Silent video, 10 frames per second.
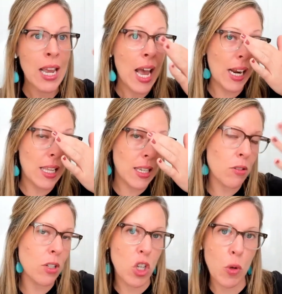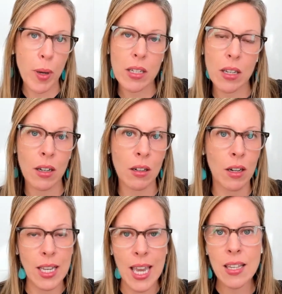And it sounds like you picked a
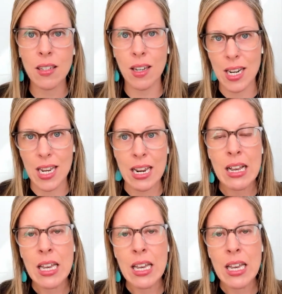case study